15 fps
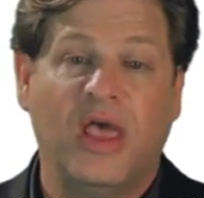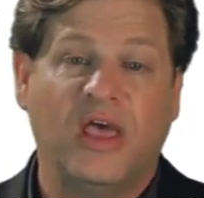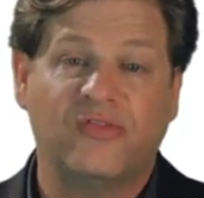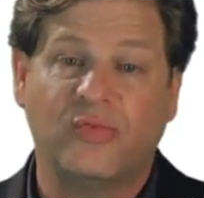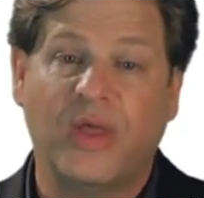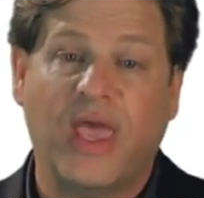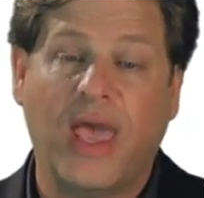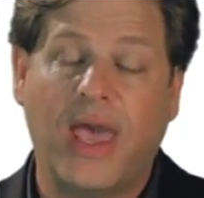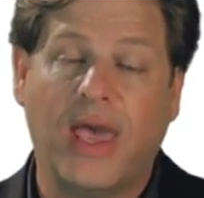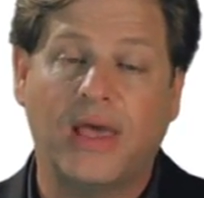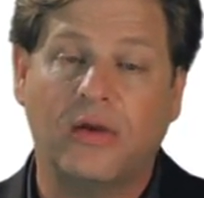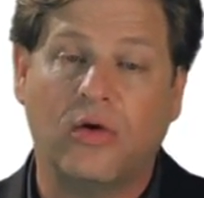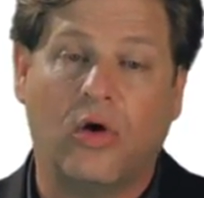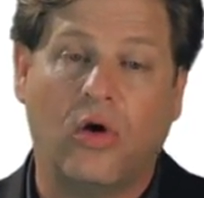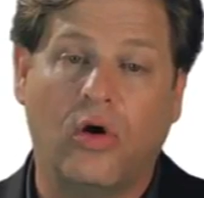as we
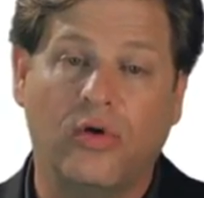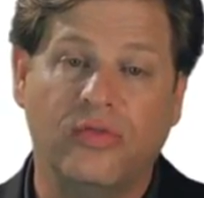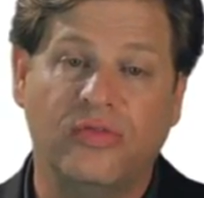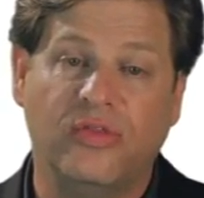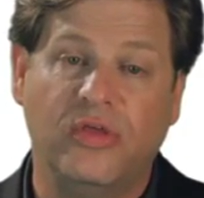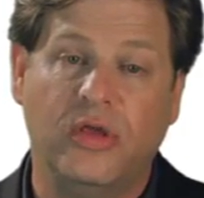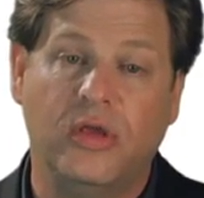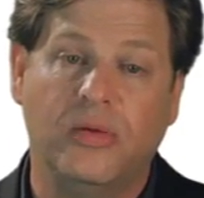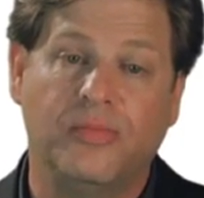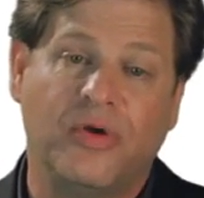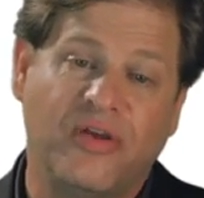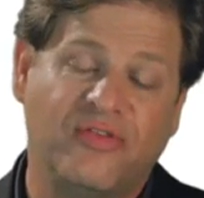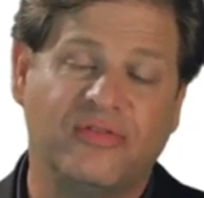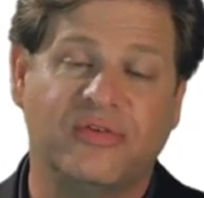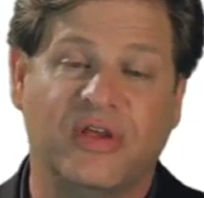had on the
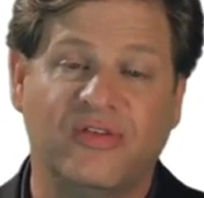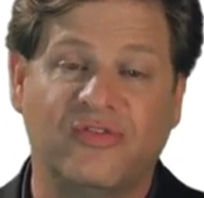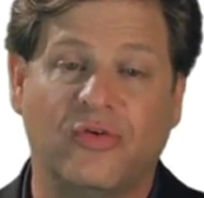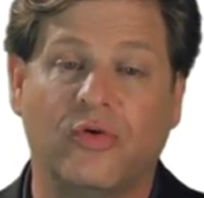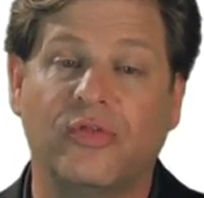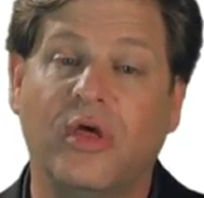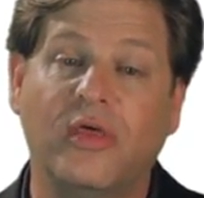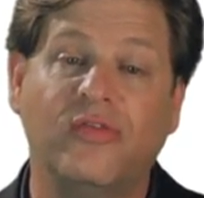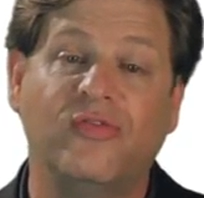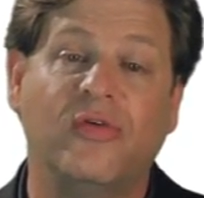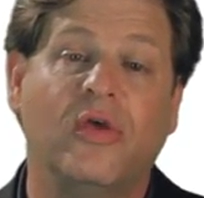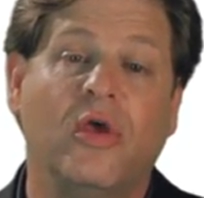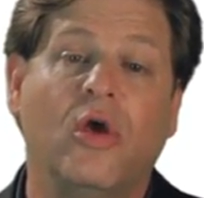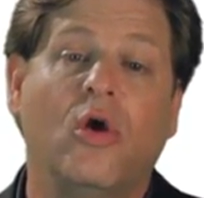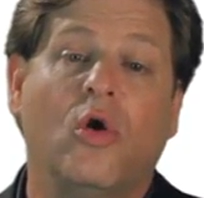press release,
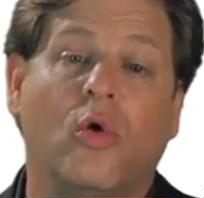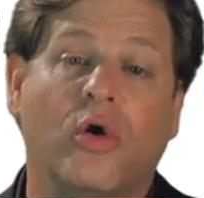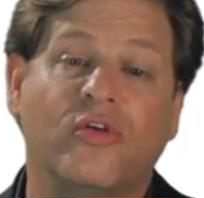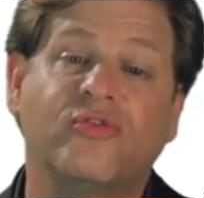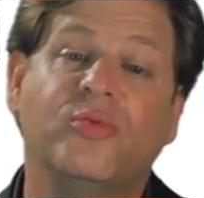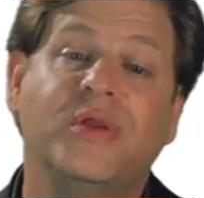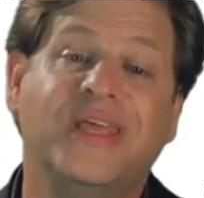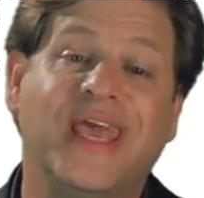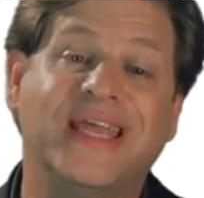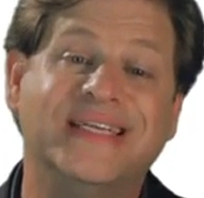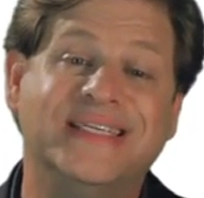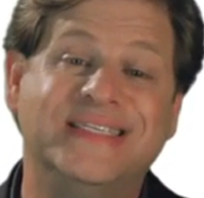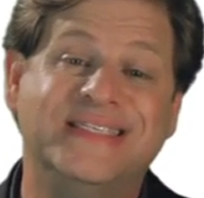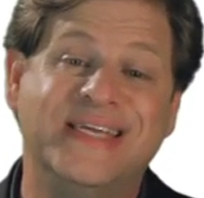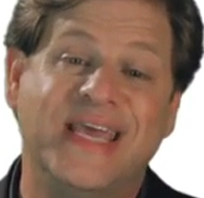or else we'd
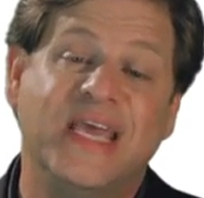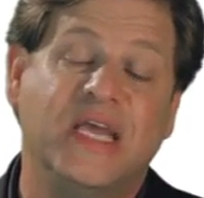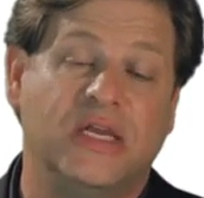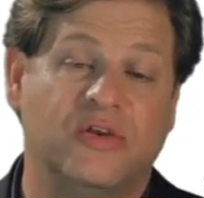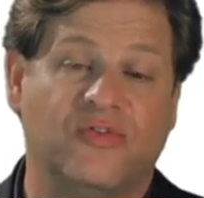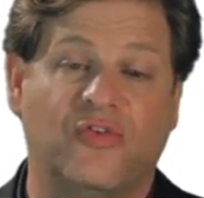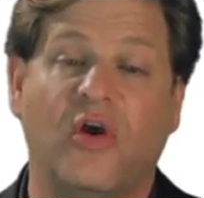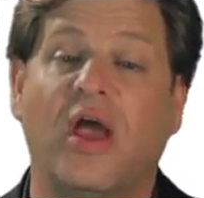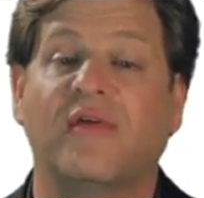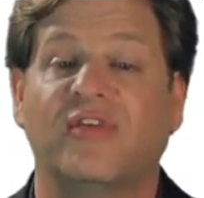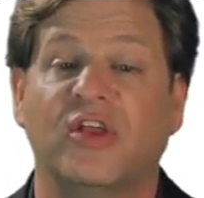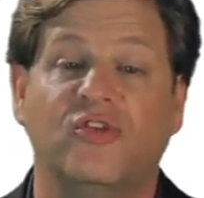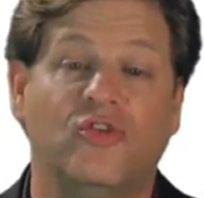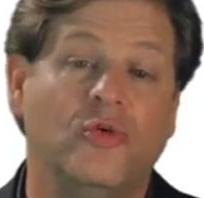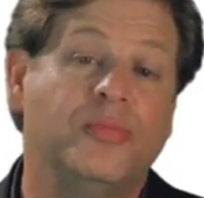get dinged for
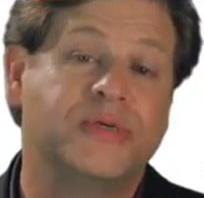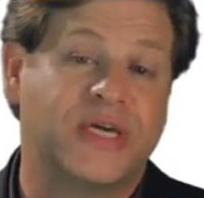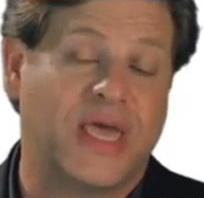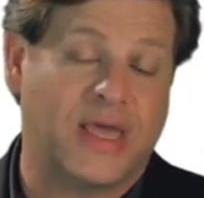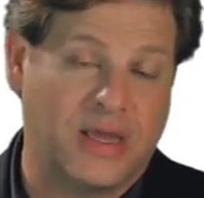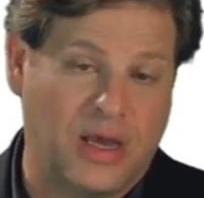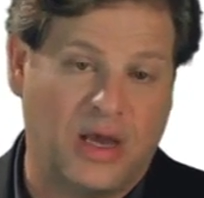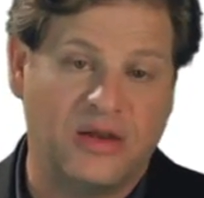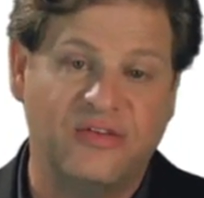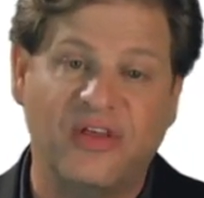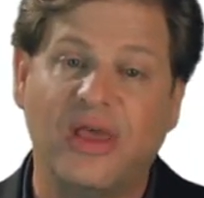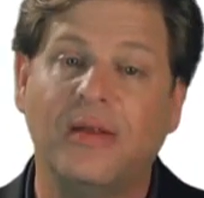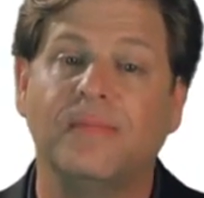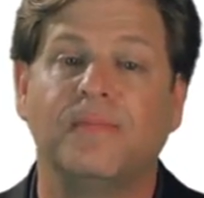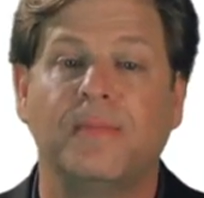having duplicate
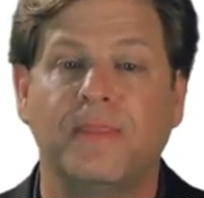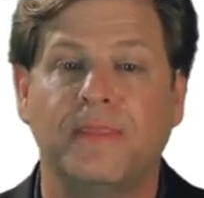content.